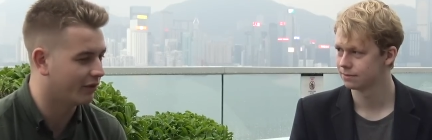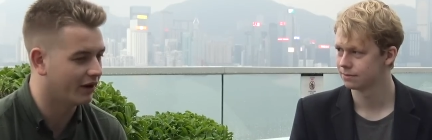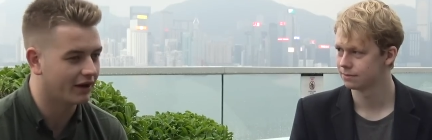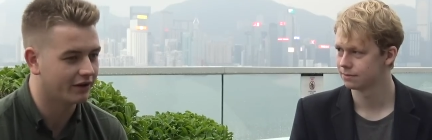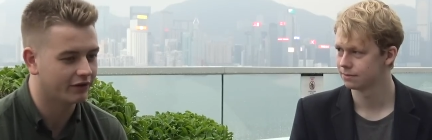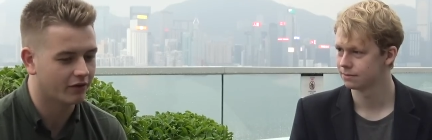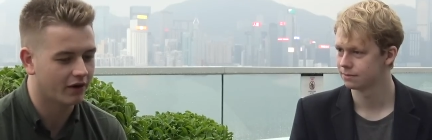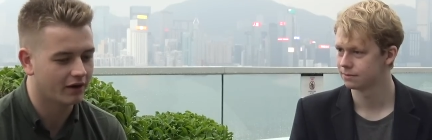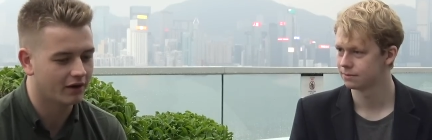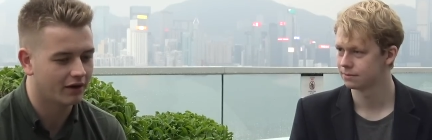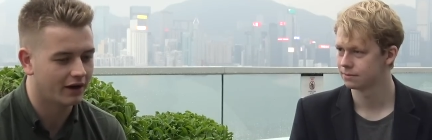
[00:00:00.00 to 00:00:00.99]
Speaker 1: a way to
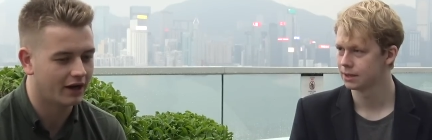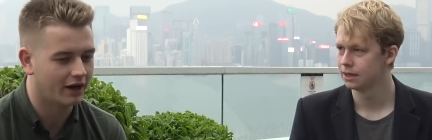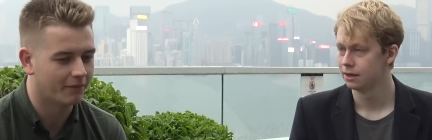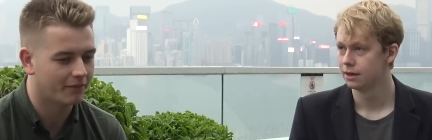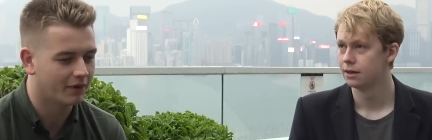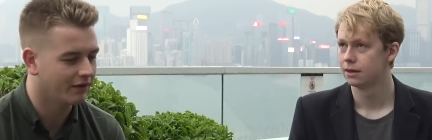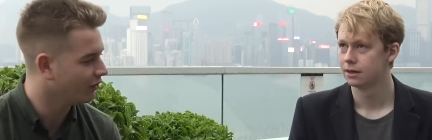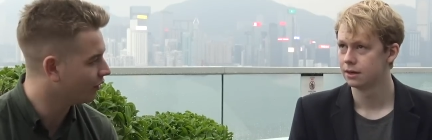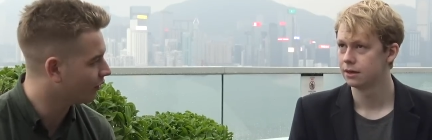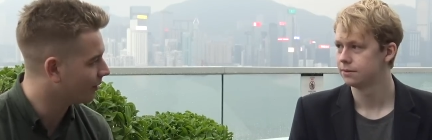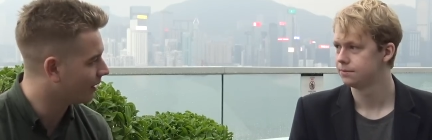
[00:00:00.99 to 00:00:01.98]
integrate. Um, have you
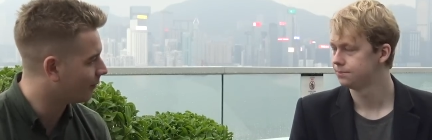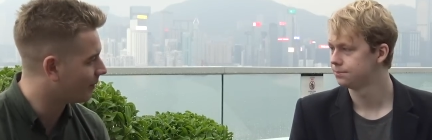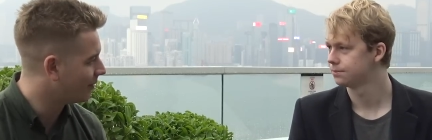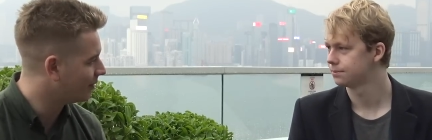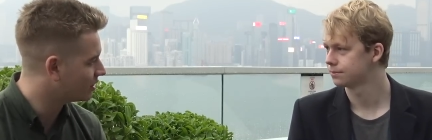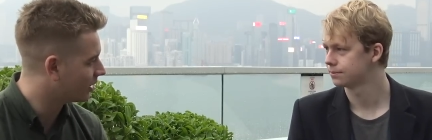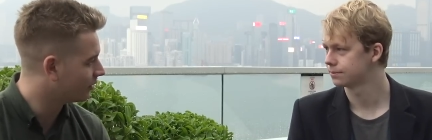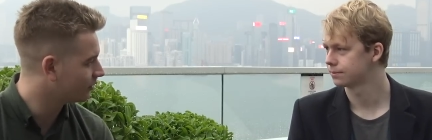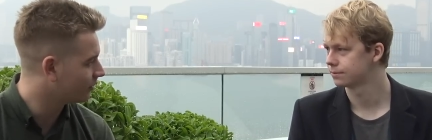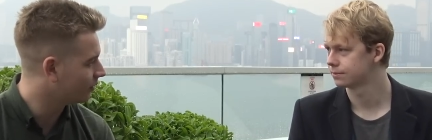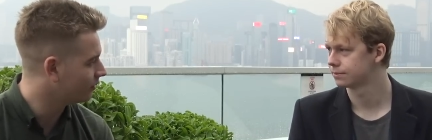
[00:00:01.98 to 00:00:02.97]
thought about payment channels
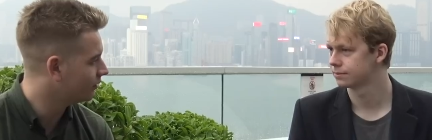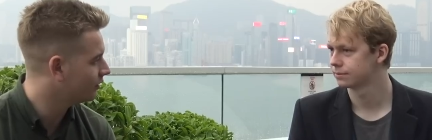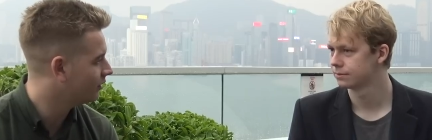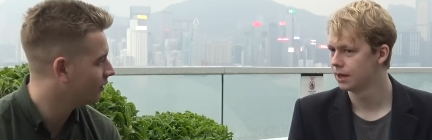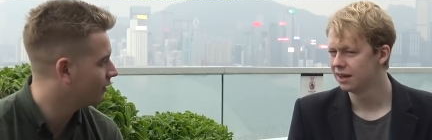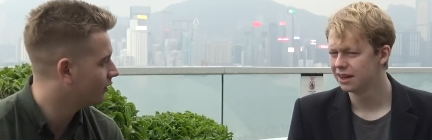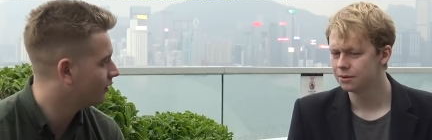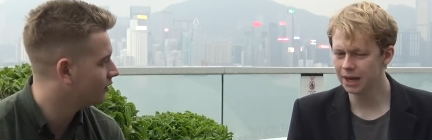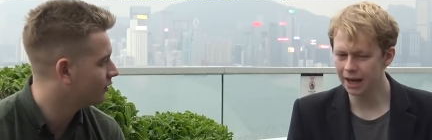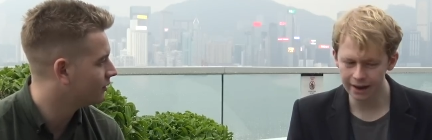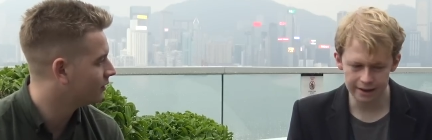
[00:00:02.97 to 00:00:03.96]
at all?
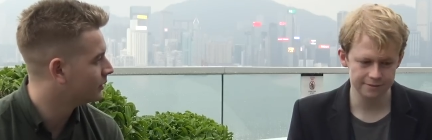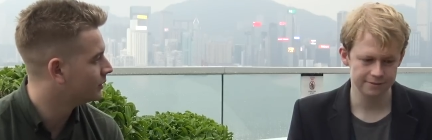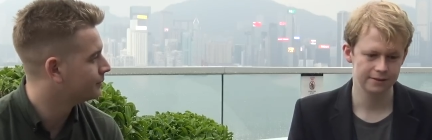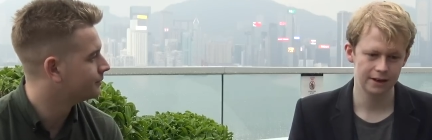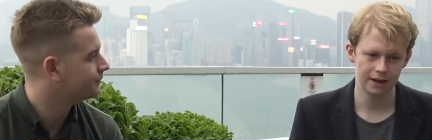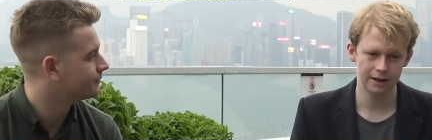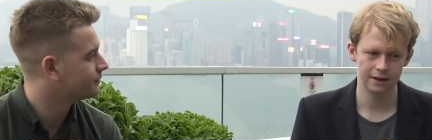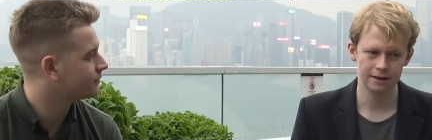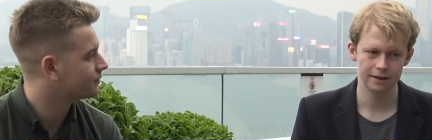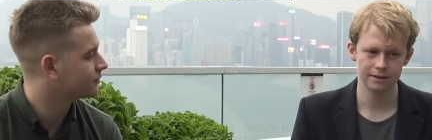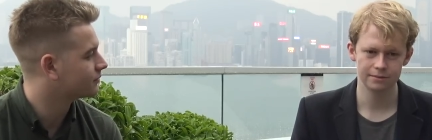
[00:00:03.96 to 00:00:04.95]
We have, uh,
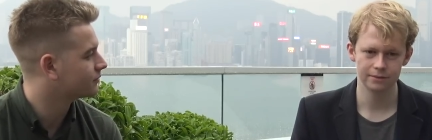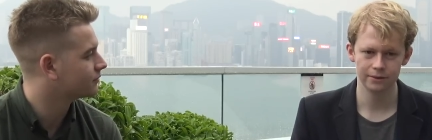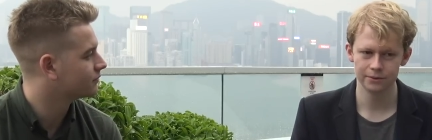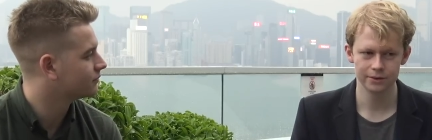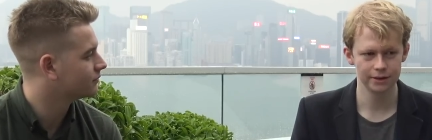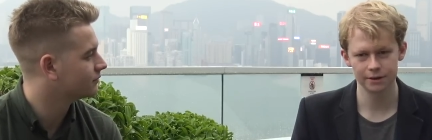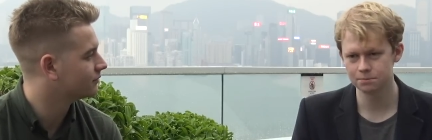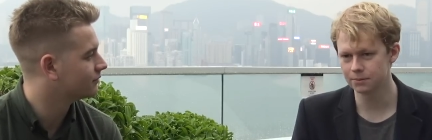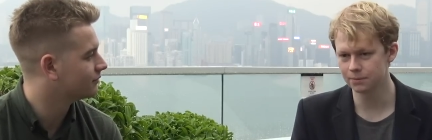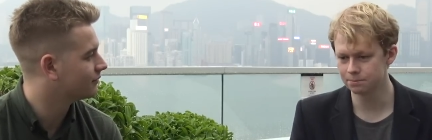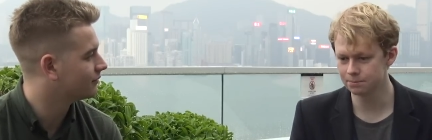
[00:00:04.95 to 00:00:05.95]

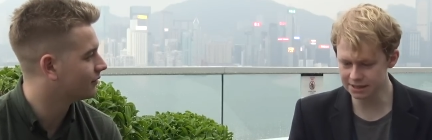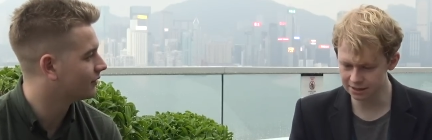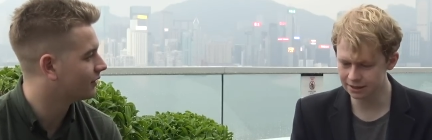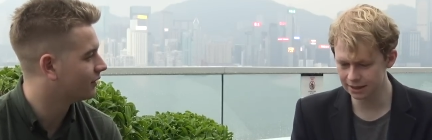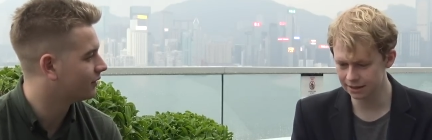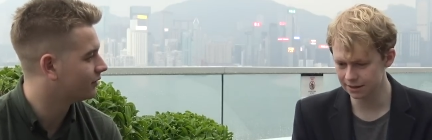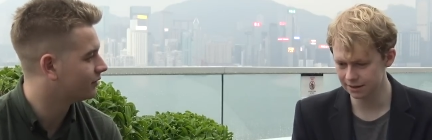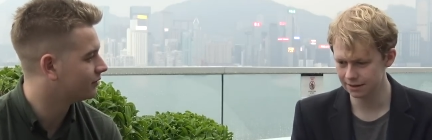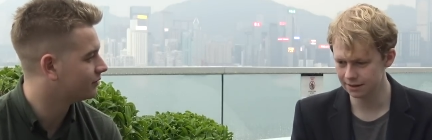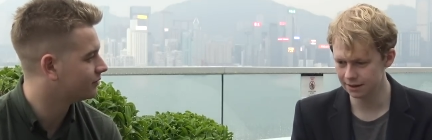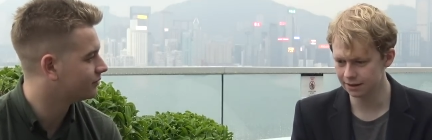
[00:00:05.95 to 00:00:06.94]
Speaker 2: basically,
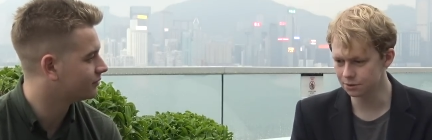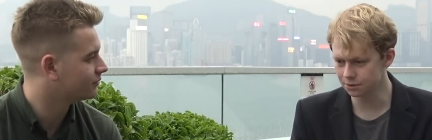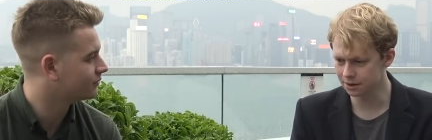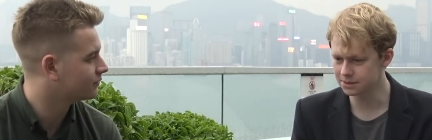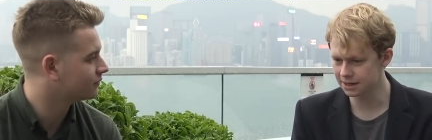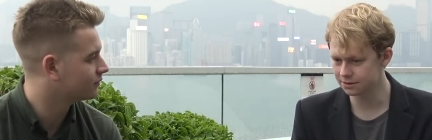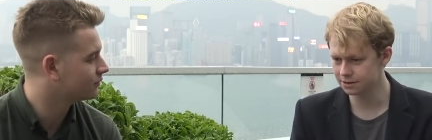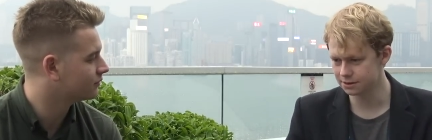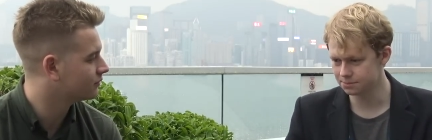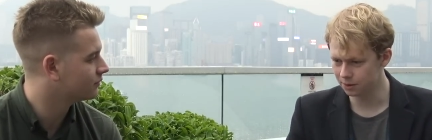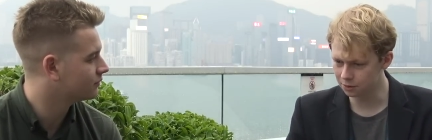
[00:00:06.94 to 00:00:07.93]
it all comes down to
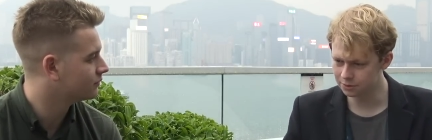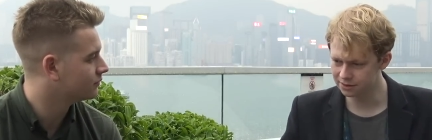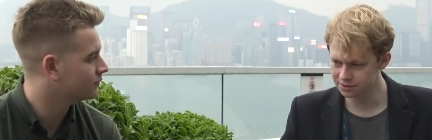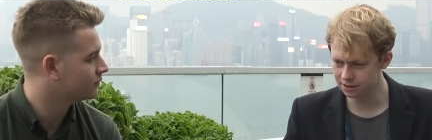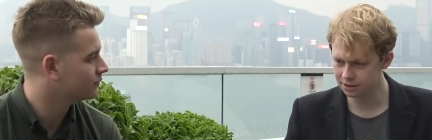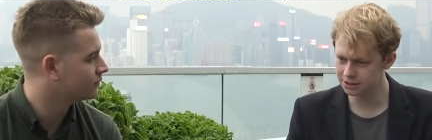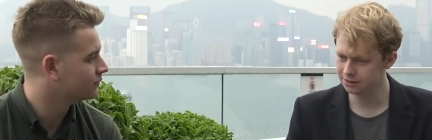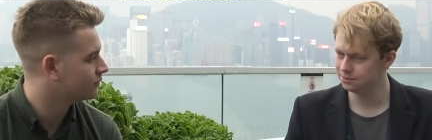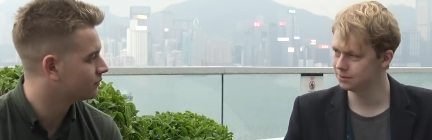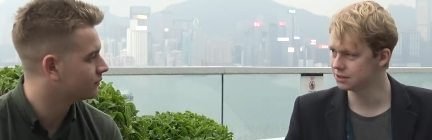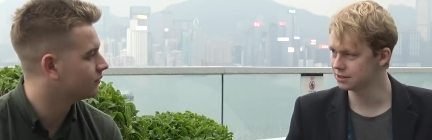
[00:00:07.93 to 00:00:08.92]
this block weave structure,
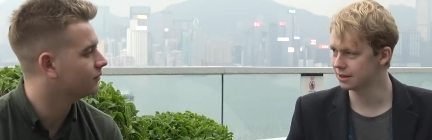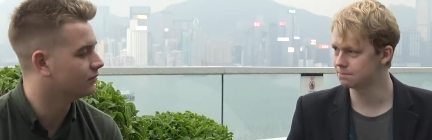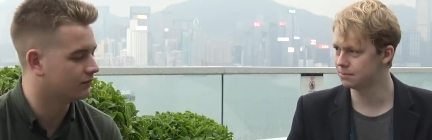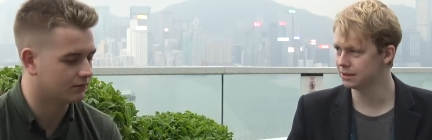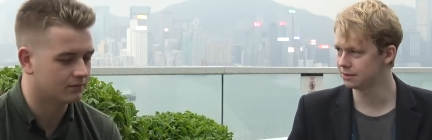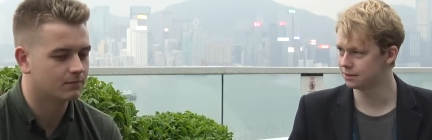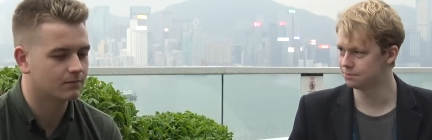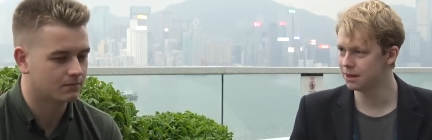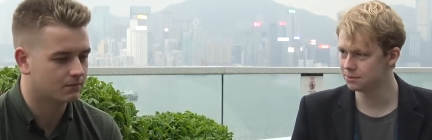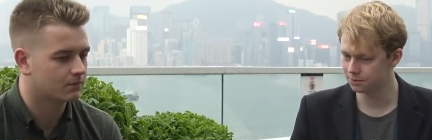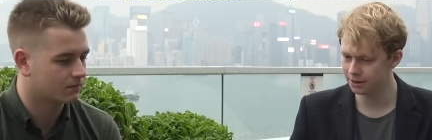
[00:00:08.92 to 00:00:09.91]
which is like mm. built to
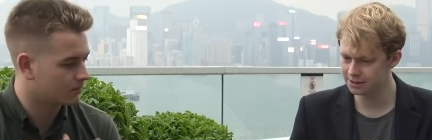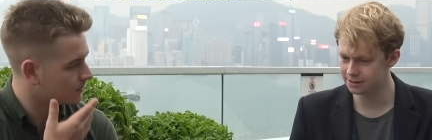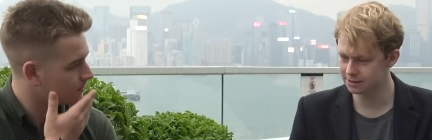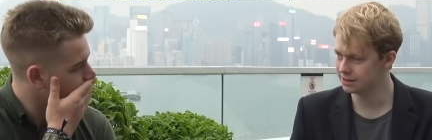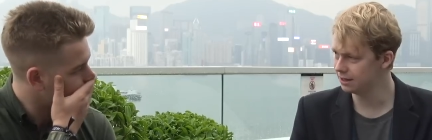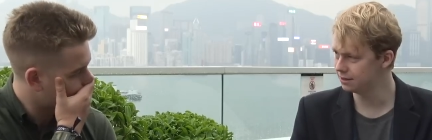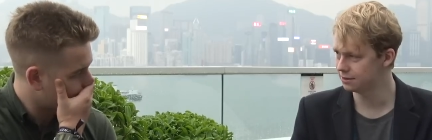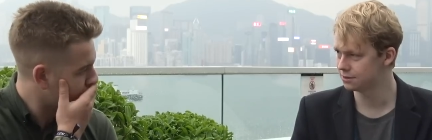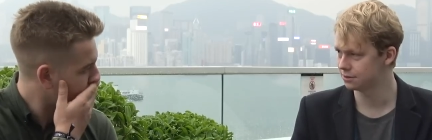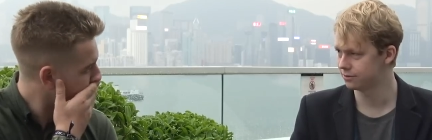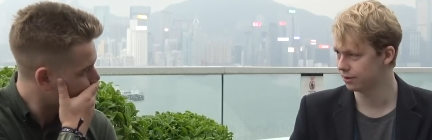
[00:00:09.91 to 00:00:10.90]
memoize the state,
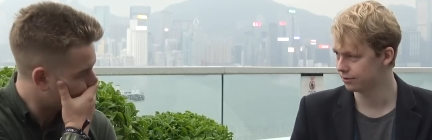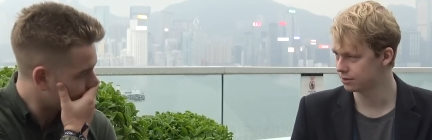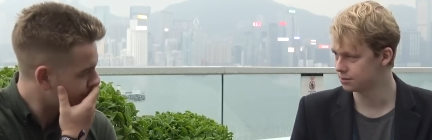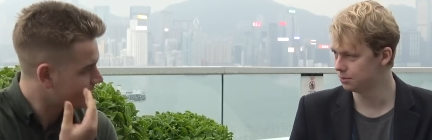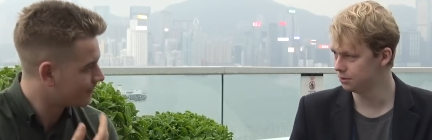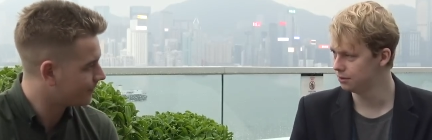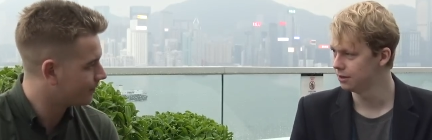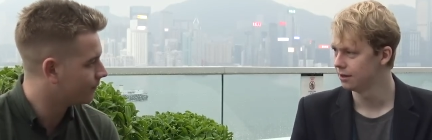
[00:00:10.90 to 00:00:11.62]
so it's very, very small.